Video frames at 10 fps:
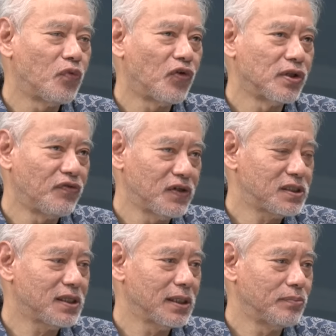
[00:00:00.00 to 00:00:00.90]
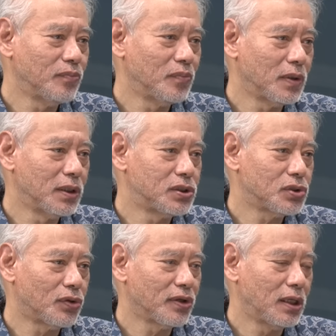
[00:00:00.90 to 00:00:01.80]
for the first time
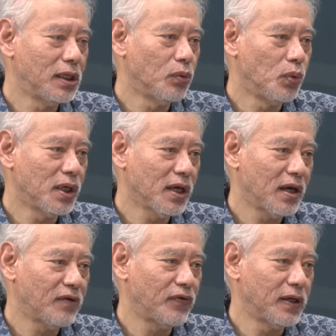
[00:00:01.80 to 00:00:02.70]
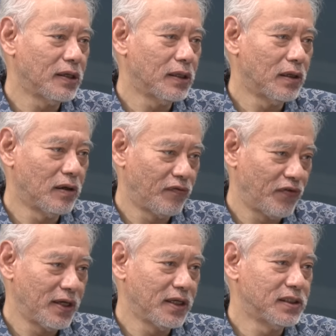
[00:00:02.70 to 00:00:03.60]
historically, we have a
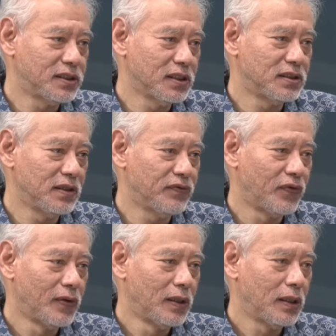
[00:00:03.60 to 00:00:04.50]
fairly assertive